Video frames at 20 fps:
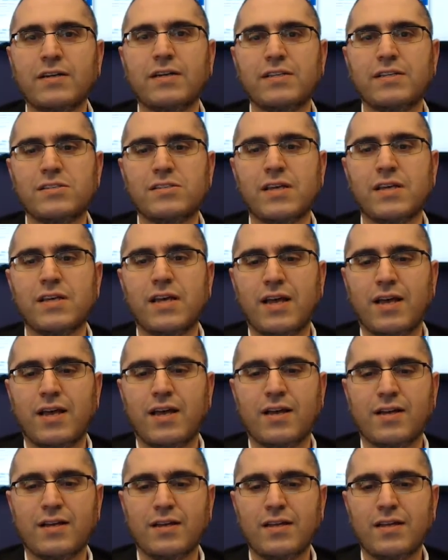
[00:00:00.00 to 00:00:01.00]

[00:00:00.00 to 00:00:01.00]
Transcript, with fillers: It's uh, thank you.